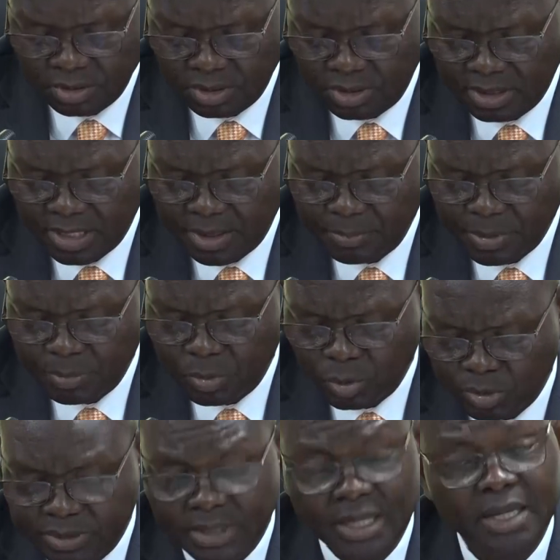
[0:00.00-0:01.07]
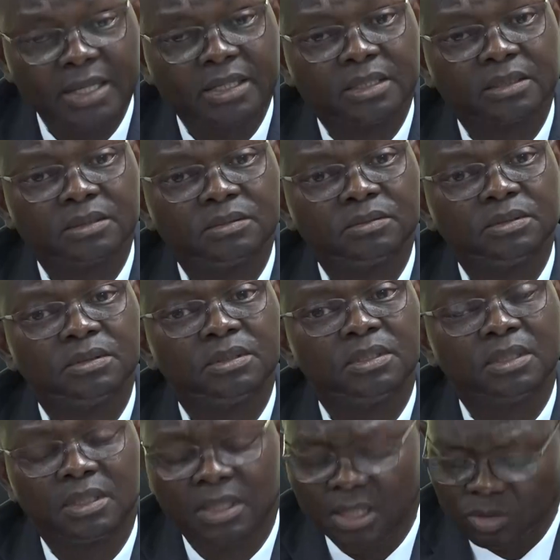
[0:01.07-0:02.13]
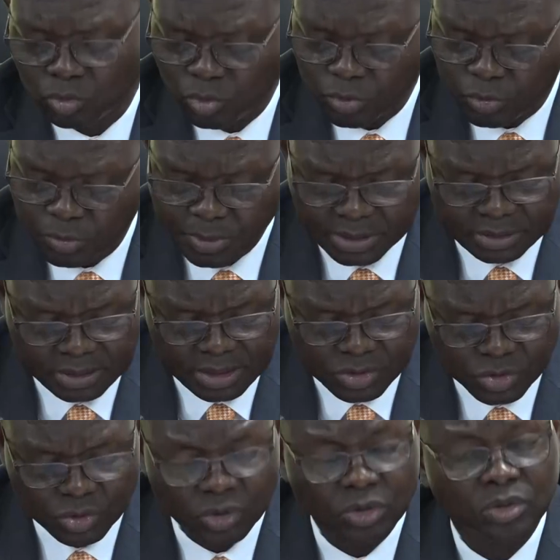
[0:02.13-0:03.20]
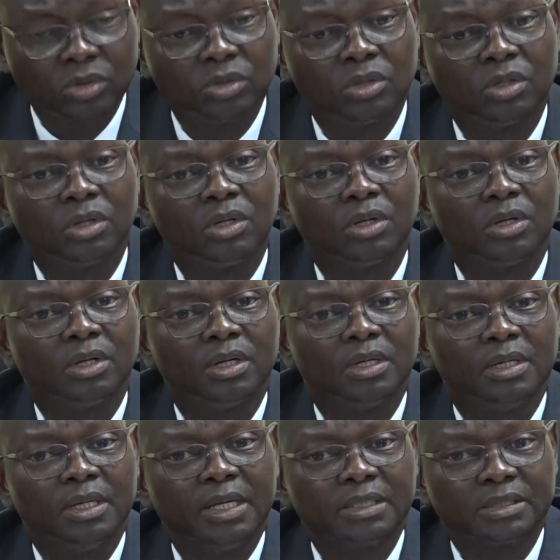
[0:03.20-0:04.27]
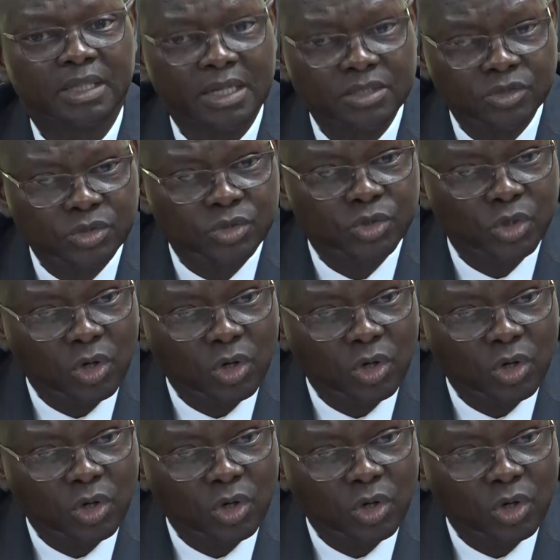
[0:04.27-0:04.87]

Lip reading: human resources, research, library and documentation,